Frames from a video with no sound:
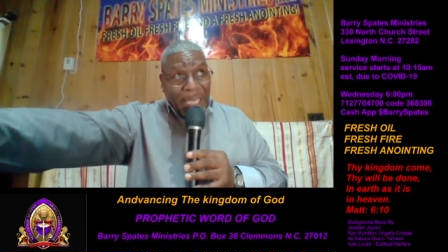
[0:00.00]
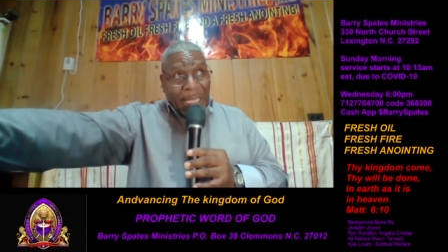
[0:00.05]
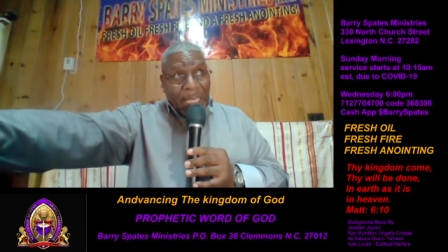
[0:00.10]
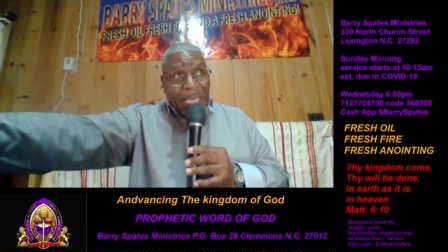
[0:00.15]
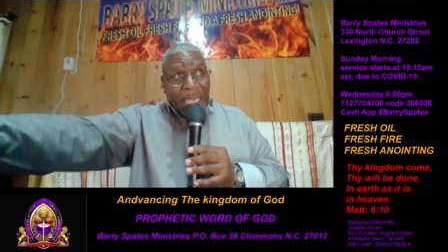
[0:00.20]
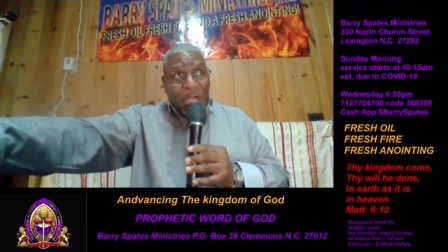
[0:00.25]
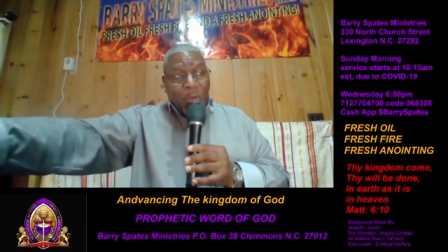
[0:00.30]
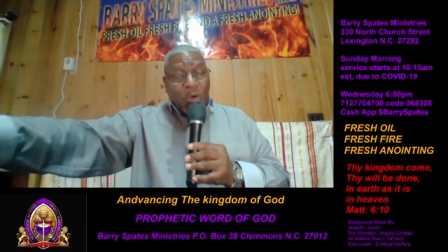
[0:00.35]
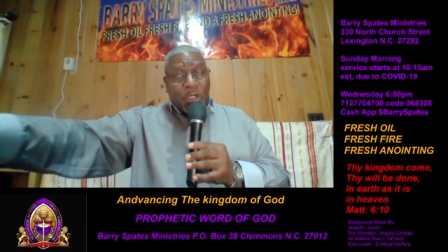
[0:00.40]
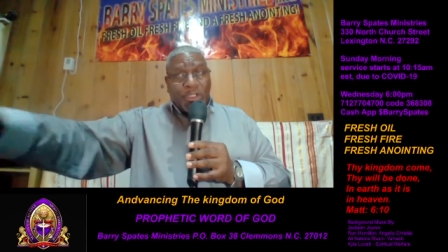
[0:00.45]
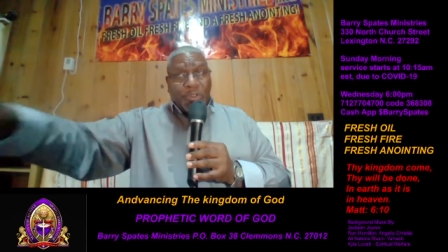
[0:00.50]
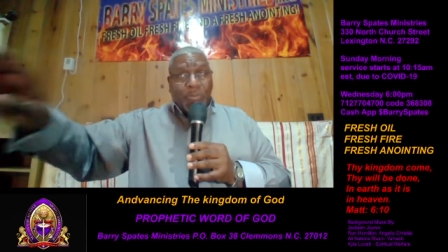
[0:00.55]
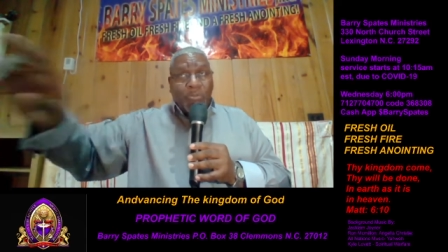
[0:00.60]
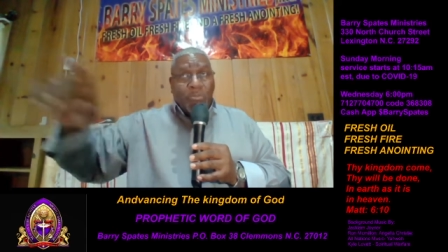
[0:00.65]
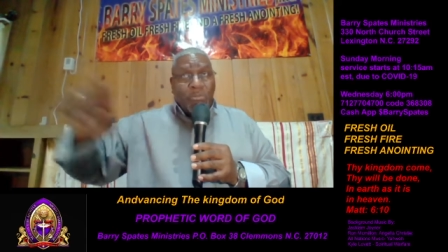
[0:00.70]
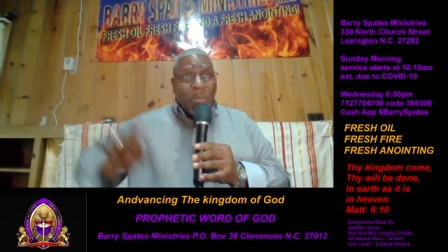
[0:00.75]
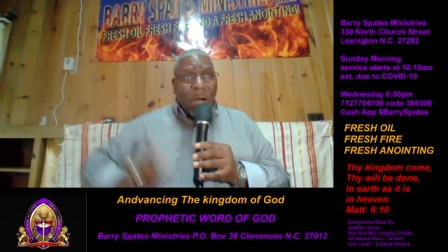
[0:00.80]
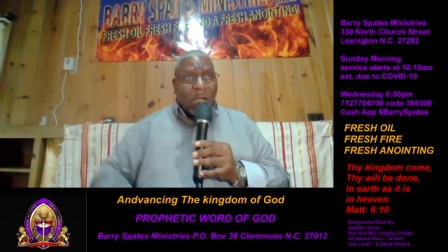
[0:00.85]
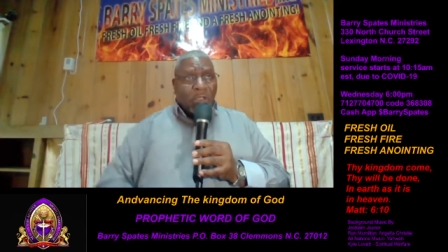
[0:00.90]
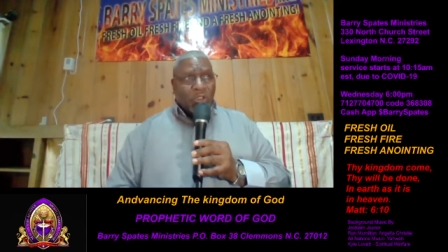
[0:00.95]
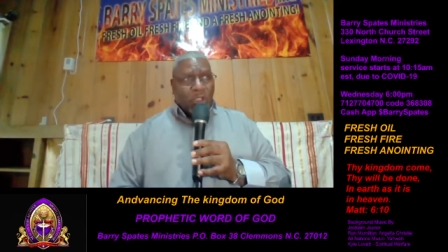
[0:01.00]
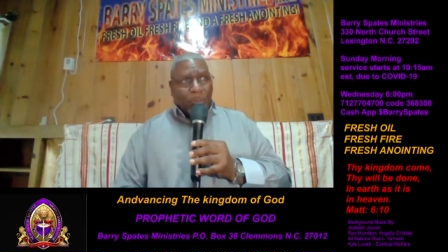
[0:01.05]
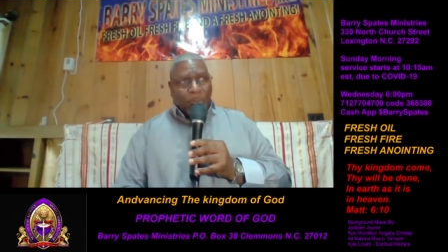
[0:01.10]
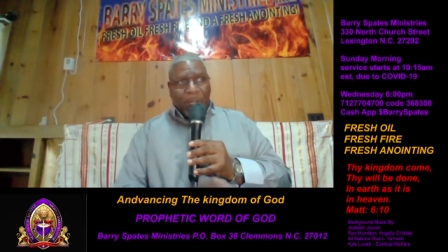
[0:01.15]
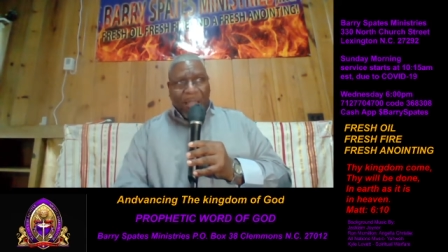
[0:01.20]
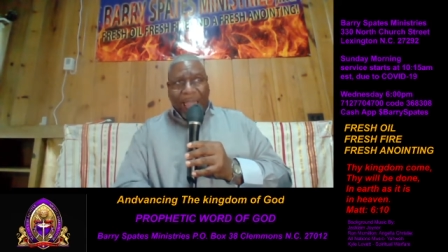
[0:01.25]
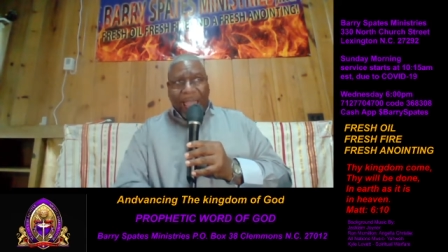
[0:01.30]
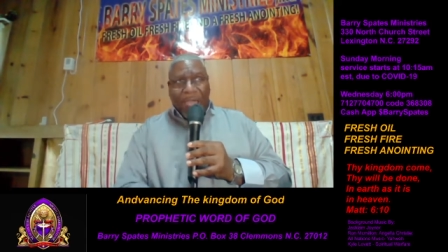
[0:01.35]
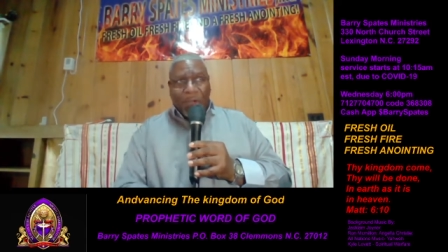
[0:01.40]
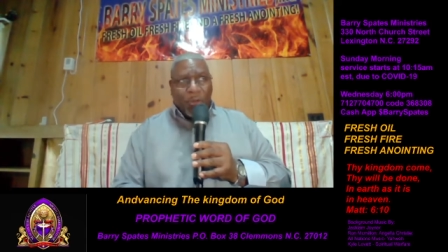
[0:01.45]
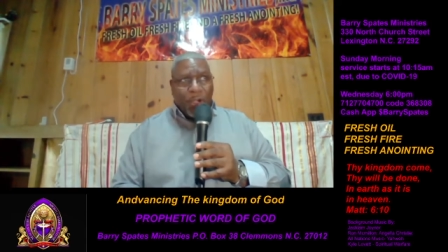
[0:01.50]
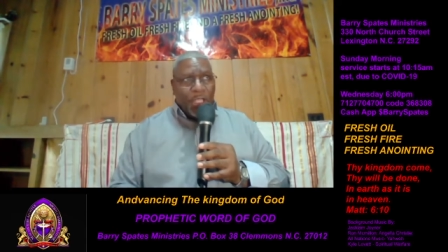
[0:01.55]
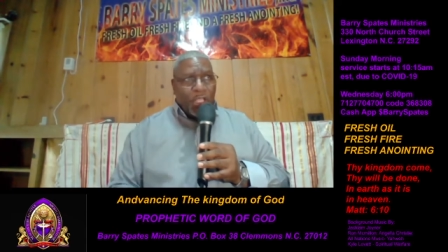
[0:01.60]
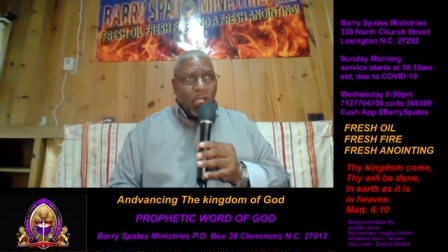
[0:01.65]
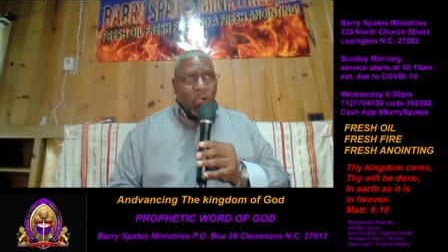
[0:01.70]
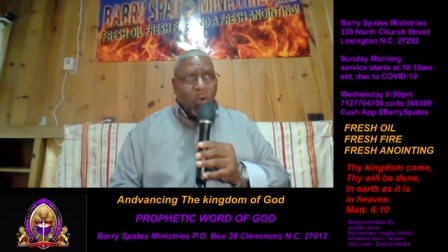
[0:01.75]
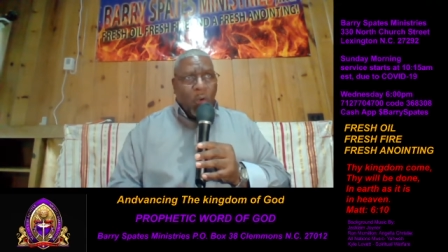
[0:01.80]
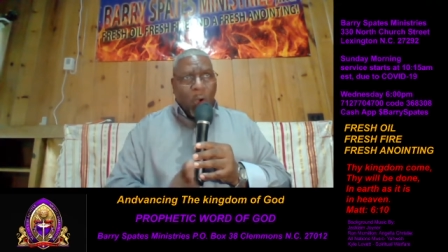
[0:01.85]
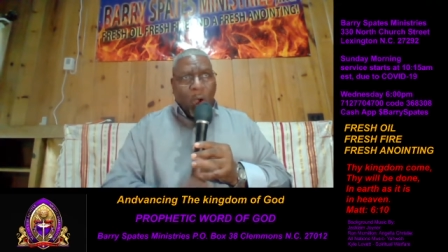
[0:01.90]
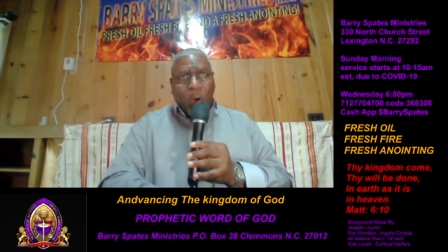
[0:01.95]
He will multiply when
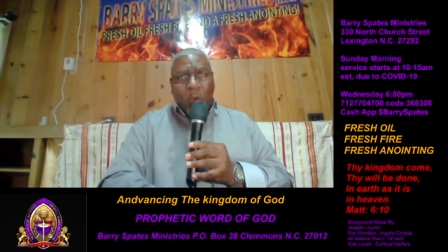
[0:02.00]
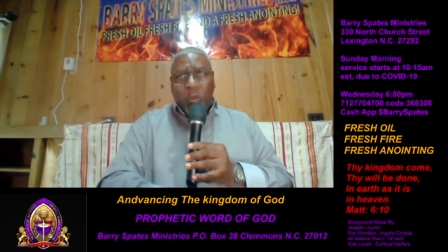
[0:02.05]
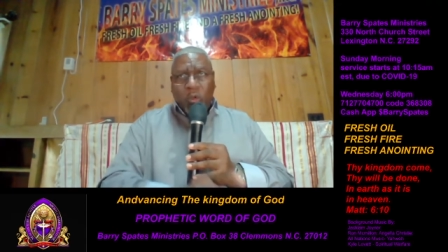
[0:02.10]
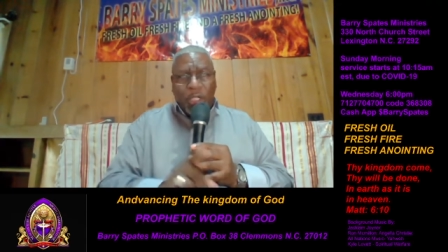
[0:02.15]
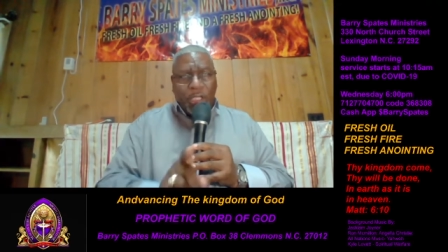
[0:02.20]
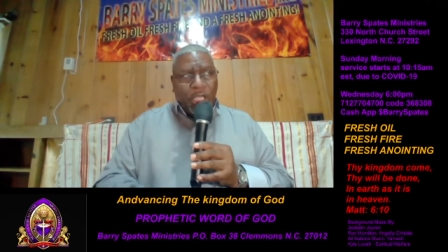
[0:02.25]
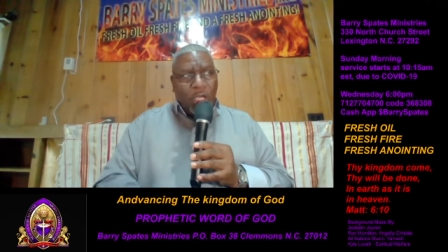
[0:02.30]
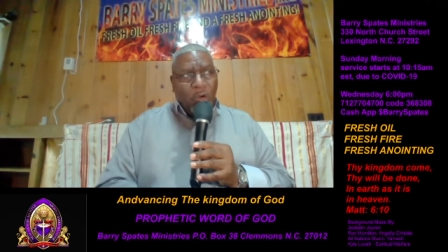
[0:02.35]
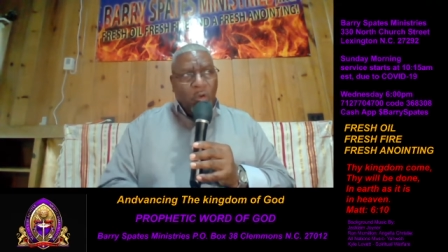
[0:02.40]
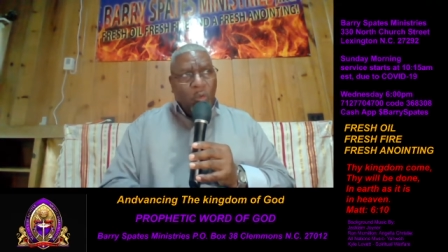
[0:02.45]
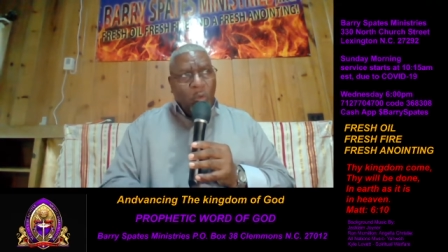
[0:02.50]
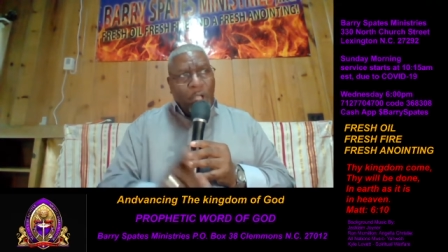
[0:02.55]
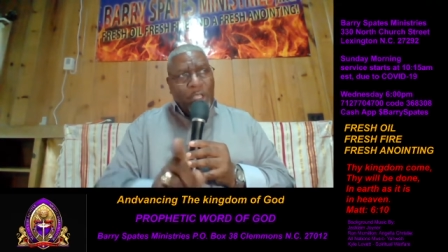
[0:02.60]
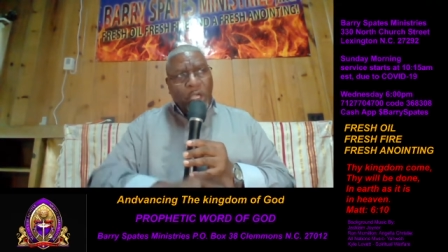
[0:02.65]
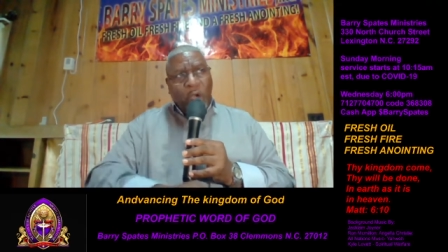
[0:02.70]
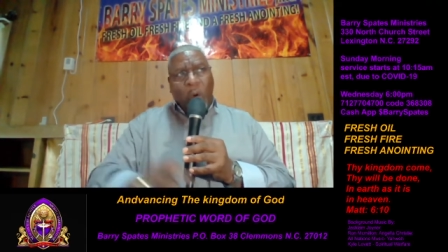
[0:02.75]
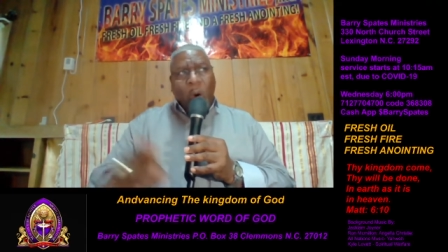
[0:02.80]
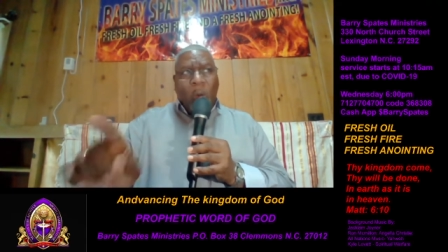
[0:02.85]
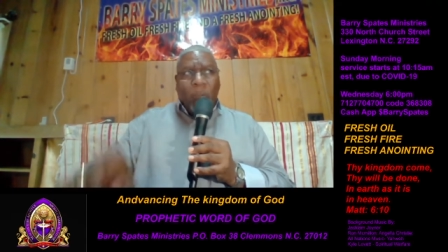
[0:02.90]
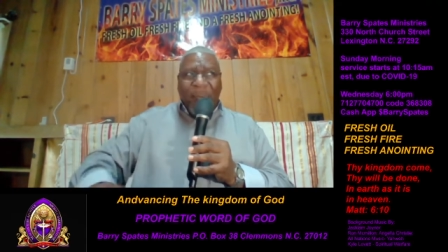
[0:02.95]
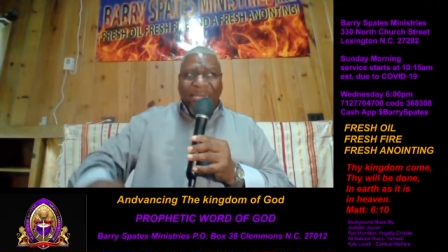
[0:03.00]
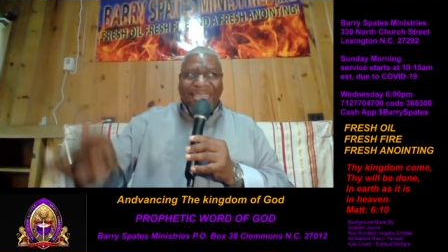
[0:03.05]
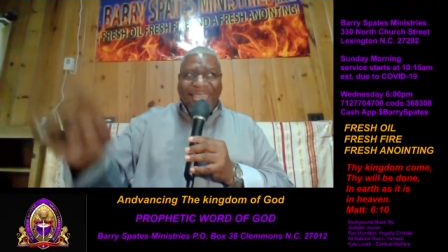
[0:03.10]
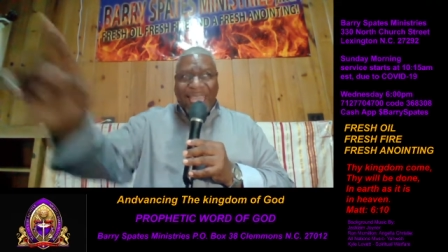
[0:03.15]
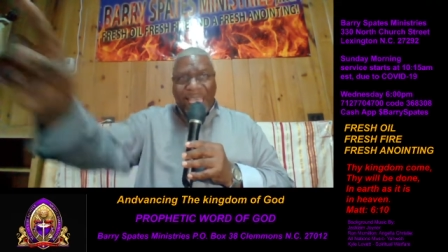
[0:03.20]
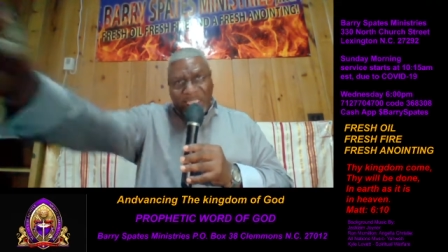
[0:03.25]
you obey